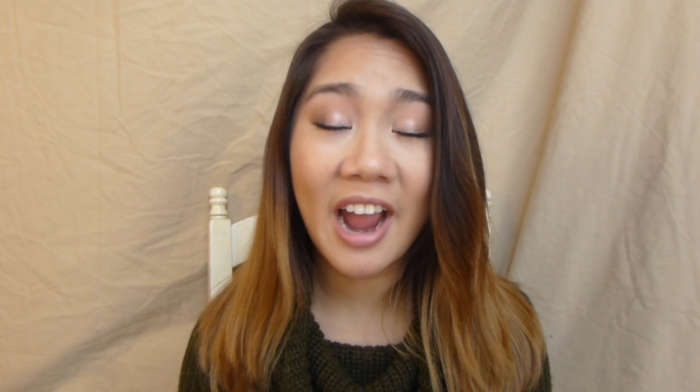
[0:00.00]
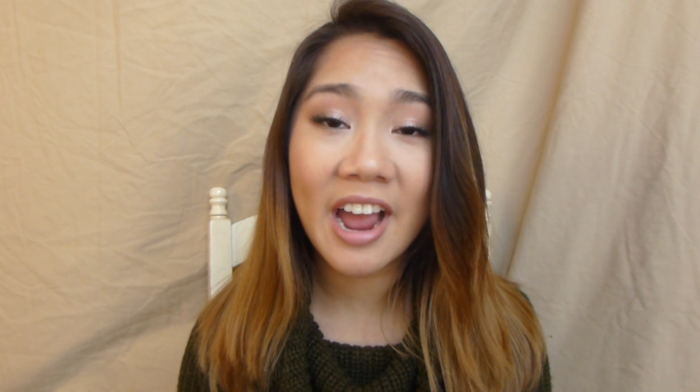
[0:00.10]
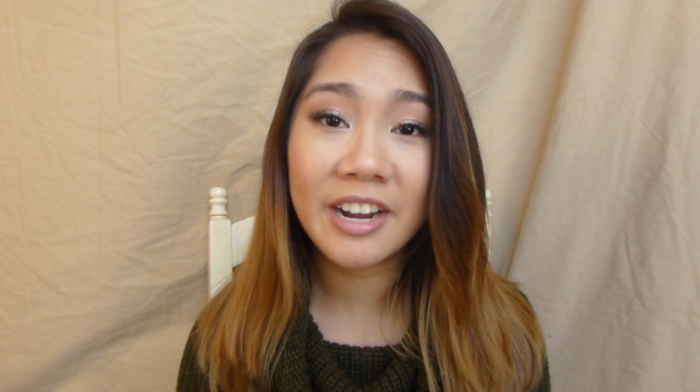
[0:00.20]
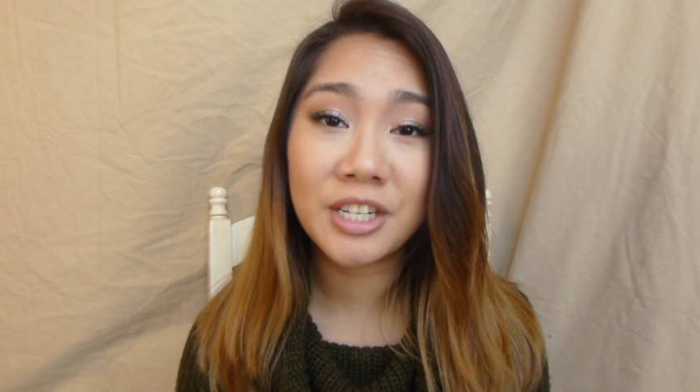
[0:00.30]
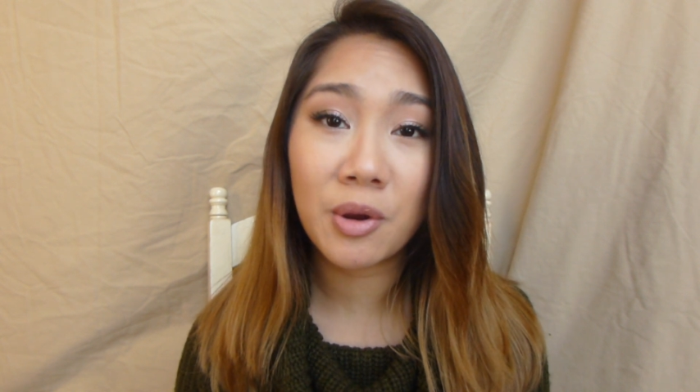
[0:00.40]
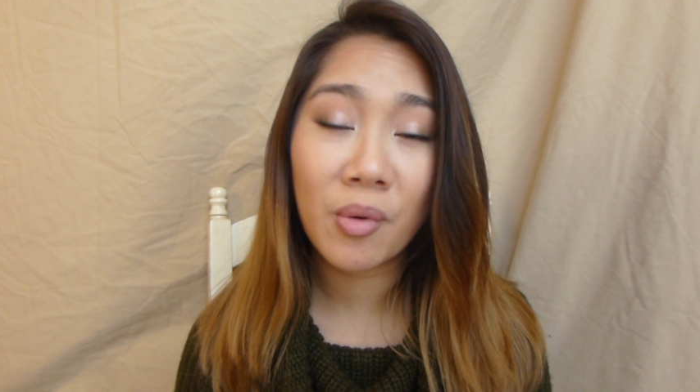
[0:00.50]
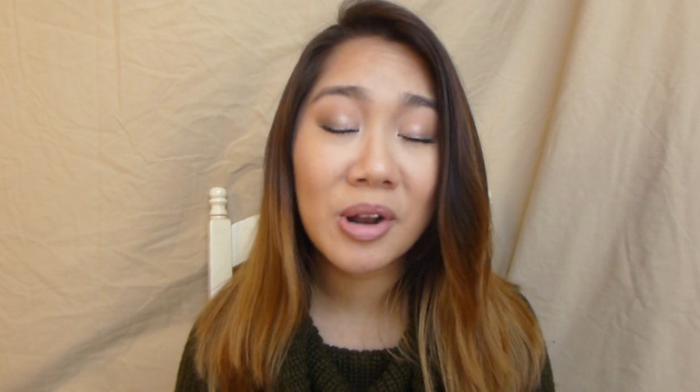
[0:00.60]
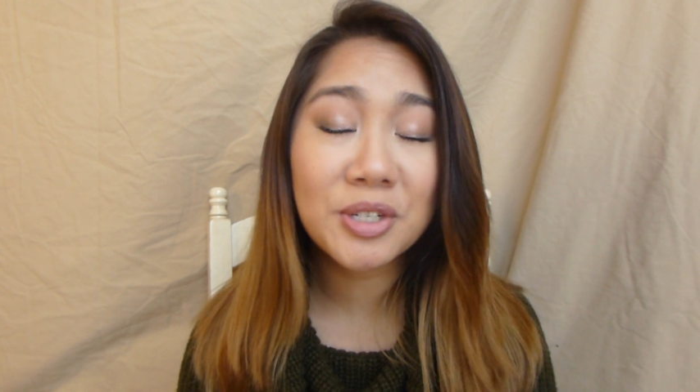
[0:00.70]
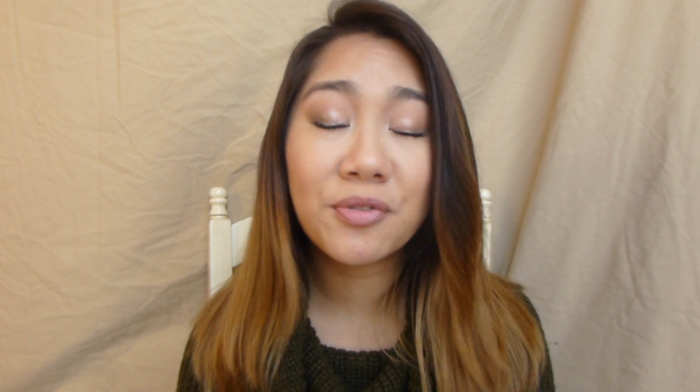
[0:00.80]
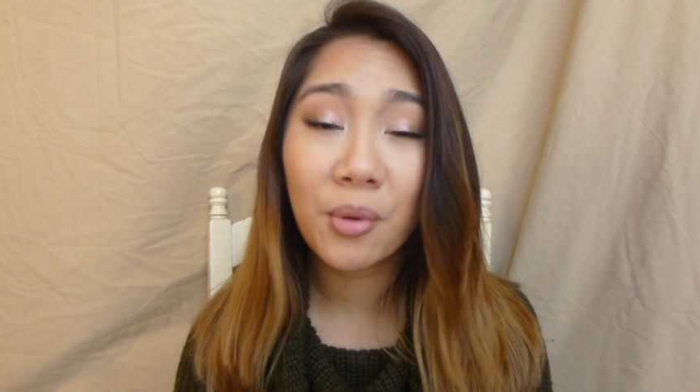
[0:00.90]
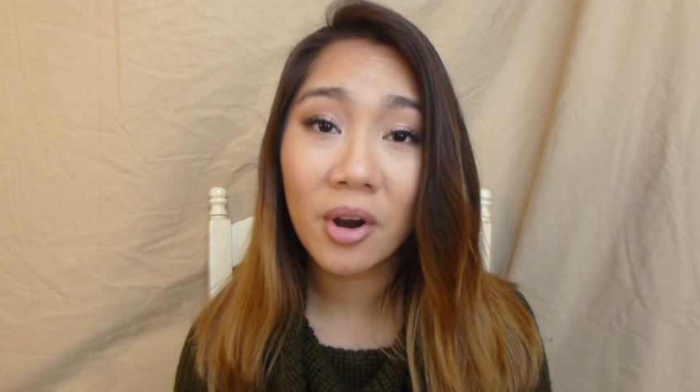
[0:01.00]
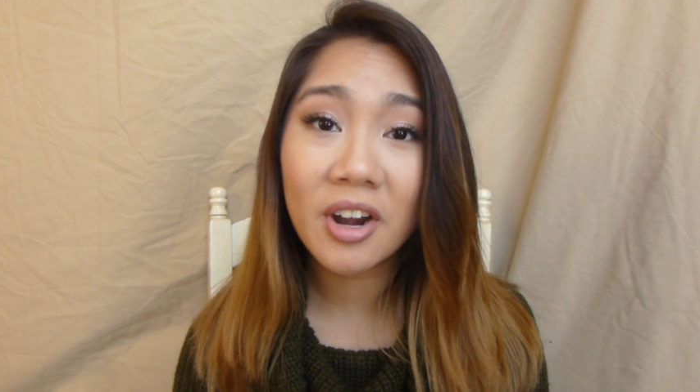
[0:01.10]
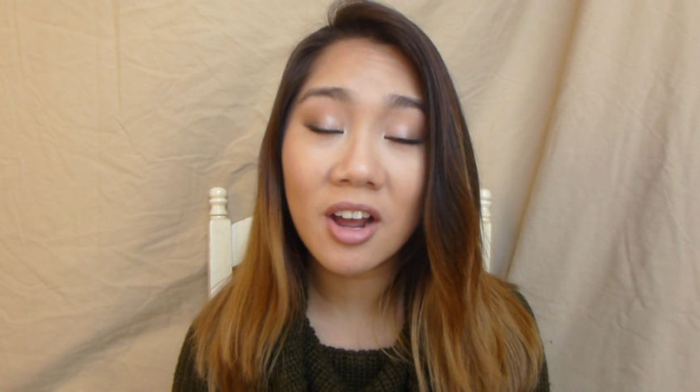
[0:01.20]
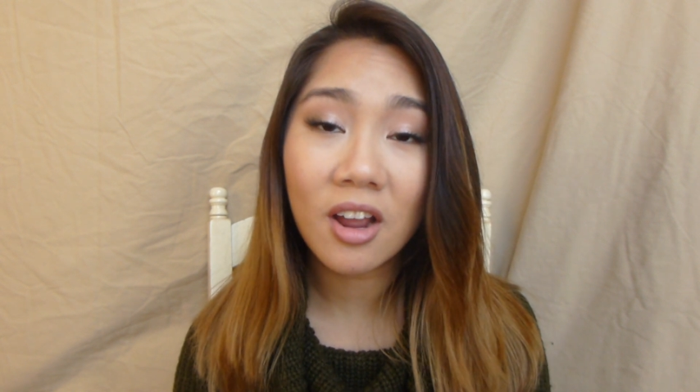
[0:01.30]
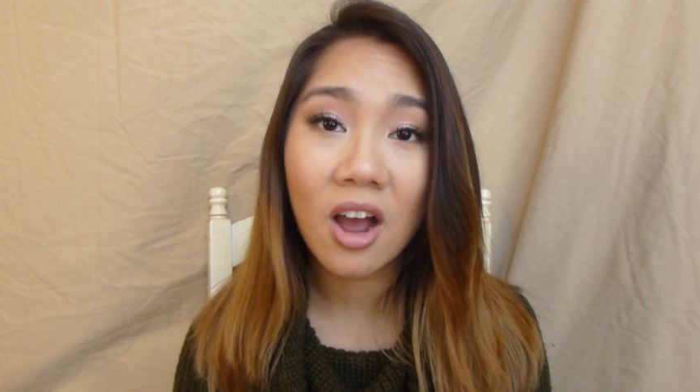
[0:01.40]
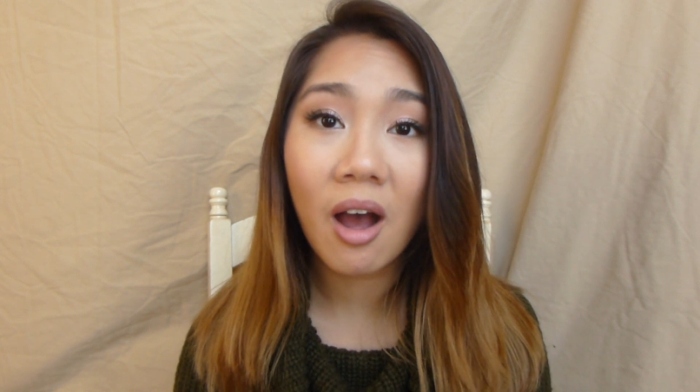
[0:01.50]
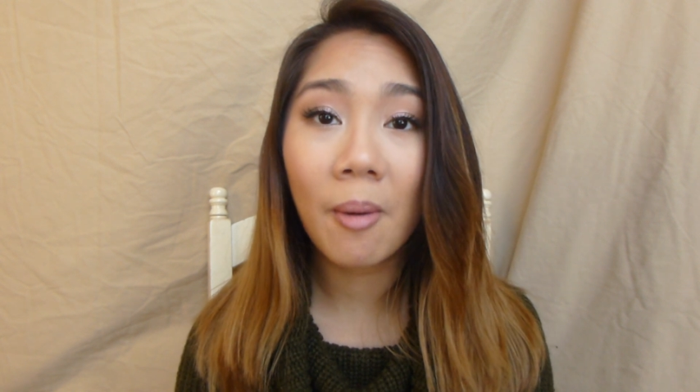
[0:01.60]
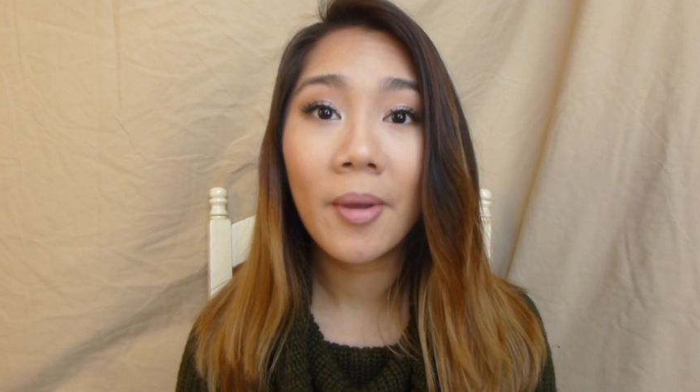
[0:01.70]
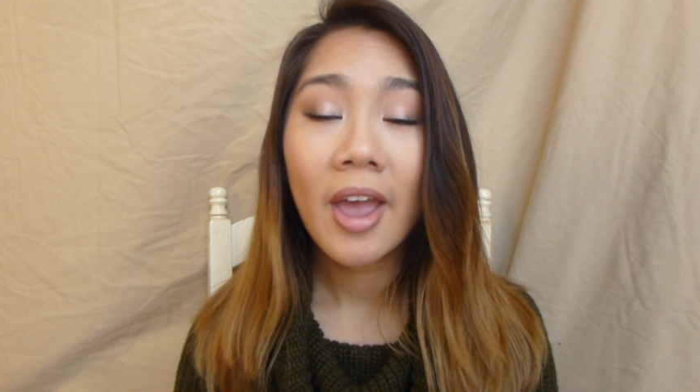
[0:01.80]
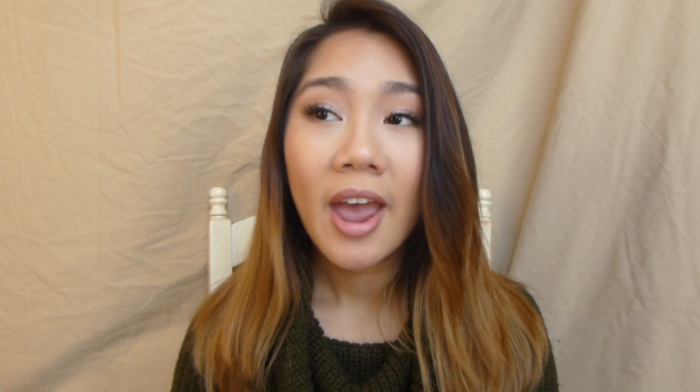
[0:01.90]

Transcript: and so I went on Sephora.com